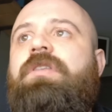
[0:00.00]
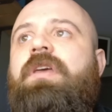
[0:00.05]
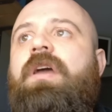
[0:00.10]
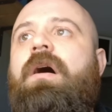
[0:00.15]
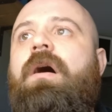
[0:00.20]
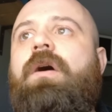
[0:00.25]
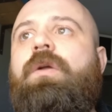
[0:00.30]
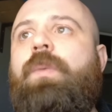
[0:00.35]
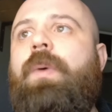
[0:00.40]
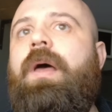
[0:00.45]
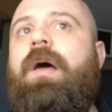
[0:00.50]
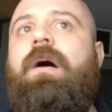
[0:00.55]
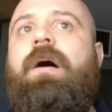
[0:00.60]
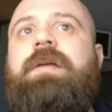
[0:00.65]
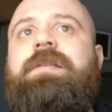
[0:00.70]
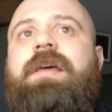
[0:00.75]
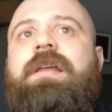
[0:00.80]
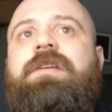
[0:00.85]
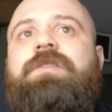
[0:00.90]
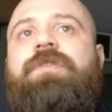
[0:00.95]
hardware
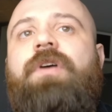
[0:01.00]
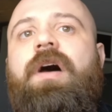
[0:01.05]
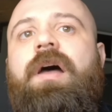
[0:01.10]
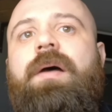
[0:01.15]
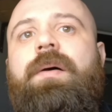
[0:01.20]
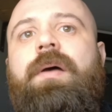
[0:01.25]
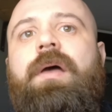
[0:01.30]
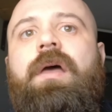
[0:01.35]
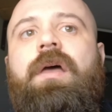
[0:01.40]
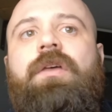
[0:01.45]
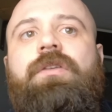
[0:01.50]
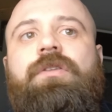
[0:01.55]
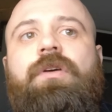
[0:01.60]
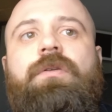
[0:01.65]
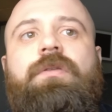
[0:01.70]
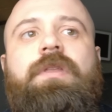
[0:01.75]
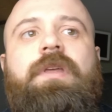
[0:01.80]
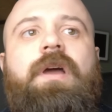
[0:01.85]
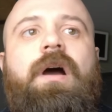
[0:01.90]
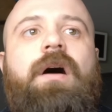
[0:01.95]
identifier. So
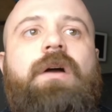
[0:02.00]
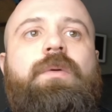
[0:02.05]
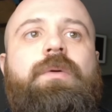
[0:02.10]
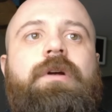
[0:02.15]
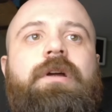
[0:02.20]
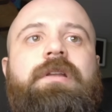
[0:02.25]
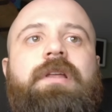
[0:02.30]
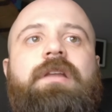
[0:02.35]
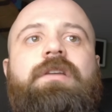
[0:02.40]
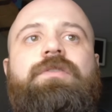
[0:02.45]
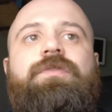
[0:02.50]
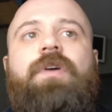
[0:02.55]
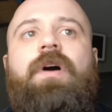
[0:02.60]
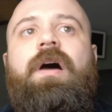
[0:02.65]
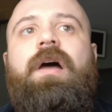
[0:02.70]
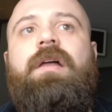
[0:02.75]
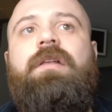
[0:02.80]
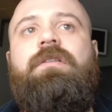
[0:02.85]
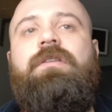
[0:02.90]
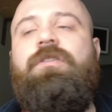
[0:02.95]
the hardware
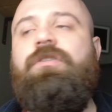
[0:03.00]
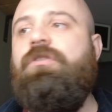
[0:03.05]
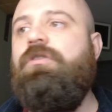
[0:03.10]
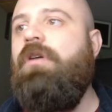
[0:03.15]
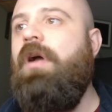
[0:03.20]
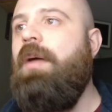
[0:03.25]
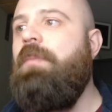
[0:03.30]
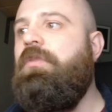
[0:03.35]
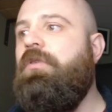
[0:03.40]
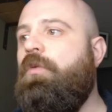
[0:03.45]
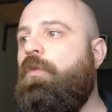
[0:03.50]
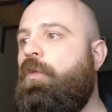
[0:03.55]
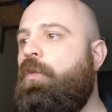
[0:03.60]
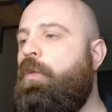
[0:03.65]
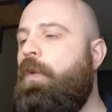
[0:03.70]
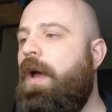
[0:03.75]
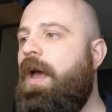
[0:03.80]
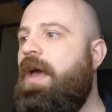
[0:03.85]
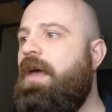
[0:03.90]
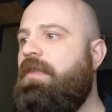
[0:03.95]
identifier describes
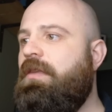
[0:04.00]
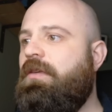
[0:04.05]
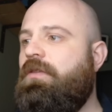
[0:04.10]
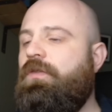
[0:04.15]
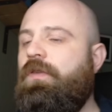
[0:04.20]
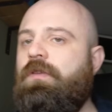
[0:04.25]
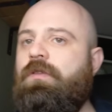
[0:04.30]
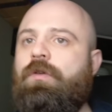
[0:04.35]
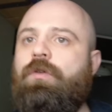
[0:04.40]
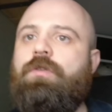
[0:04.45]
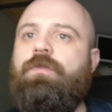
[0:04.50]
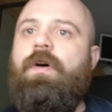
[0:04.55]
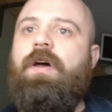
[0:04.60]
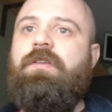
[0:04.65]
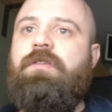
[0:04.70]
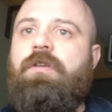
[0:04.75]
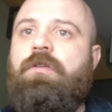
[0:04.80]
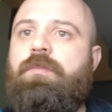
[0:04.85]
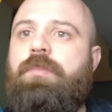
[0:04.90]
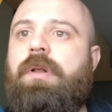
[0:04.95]
where this physical
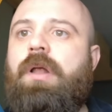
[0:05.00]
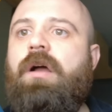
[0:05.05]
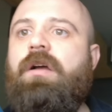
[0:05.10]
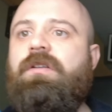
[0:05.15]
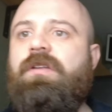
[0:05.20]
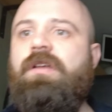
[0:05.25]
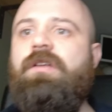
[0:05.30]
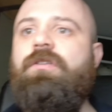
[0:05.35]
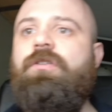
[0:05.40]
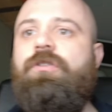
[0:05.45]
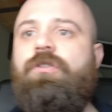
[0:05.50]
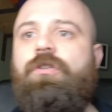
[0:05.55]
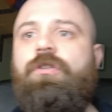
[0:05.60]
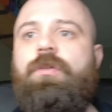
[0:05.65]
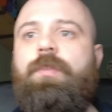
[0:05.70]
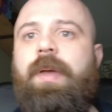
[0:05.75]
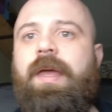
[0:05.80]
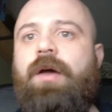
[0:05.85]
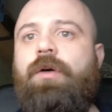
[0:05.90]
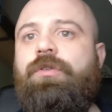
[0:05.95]
device is plugged into the
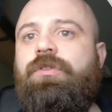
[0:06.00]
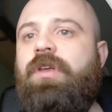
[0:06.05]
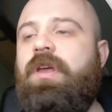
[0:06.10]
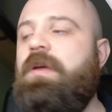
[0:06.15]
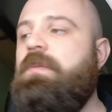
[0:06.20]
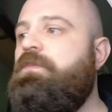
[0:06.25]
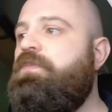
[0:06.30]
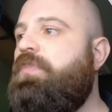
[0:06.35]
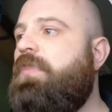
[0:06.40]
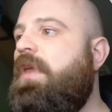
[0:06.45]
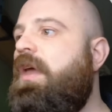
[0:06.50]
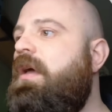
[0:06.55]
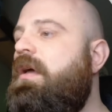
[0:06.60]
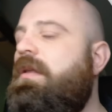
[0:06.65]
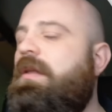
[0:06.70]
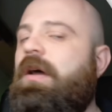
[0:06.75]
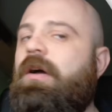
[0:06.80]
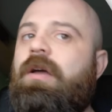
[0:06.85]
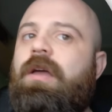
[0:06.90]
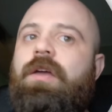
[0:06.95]
PLC.
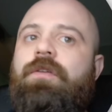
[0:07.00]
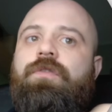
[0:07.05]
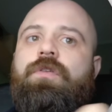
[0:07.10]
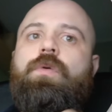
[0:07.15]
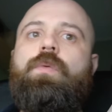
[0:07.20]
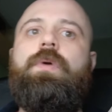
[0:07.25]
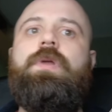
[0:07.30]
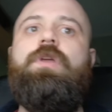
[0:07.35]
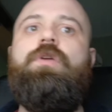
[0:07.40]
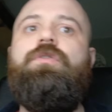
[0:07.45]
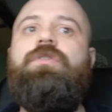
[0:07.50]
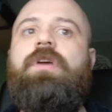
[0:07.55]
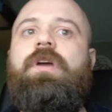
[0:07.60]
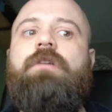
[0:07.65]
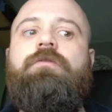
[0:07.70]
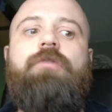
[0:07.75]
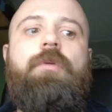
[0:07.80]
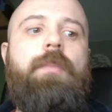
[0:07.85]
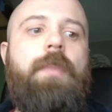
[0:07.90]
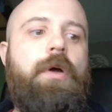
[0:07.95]
Now, if you were using a
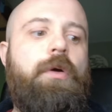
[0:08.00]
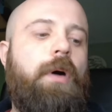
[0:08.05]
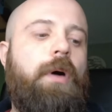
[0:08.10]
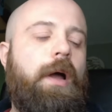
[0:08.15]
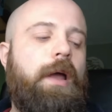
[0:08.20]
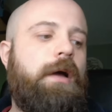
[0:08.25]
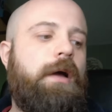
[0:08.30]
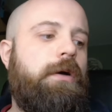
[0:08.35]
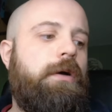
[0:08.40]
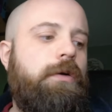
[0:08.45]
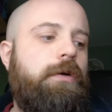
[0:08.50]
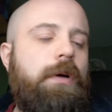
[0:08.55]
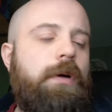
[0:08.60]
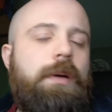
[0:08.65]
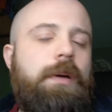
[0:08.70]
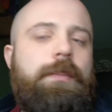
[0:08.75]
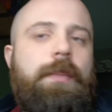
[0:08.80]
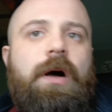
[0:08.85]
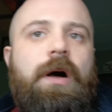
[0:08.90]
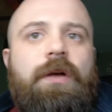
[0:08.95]
remote I/O
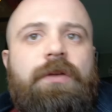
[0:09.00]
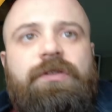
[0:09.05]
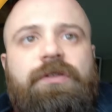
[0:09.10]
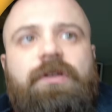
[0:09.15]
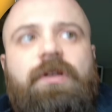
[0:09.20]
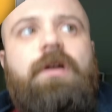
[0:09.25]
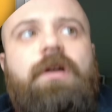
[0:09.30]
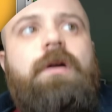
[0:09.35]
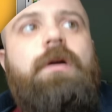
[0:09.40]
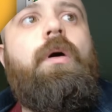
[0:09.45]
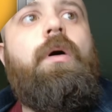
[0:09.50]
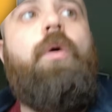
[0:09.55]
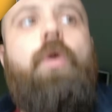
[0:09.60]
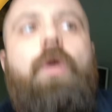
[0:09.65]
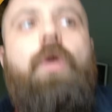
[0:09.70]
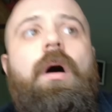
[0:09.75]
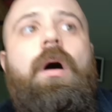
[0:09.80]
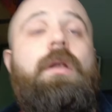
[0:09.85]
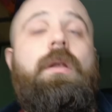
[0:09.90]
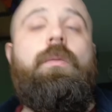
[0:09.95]
master
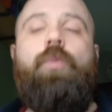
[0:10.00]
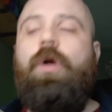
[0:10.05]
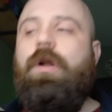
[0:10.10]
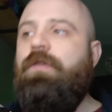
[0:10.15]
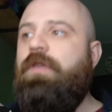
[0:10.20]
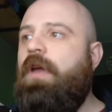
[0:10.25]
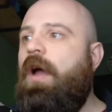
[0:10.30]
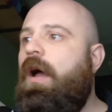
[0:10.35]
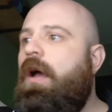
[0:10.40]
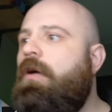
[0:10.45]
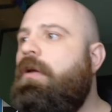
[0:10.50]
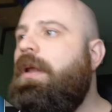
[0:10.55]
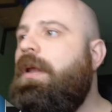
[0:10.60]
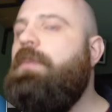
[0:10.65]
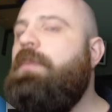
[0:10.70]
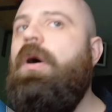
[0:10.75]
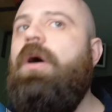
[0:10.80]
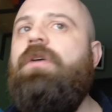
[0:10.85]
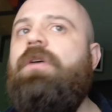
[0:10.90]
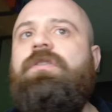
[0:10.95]
or one of the I/O link
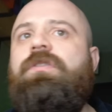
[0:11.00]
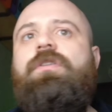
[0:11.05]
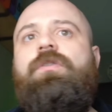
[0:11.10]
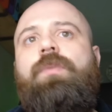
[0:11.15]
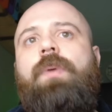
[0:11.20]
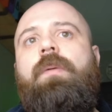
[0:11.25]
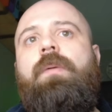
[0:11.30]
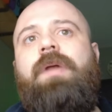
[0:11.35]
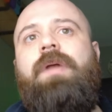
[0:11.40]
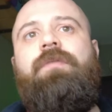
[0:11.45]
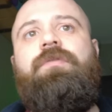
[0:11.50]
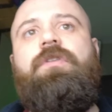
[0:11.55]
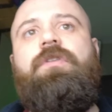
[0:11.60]
masters, we would have to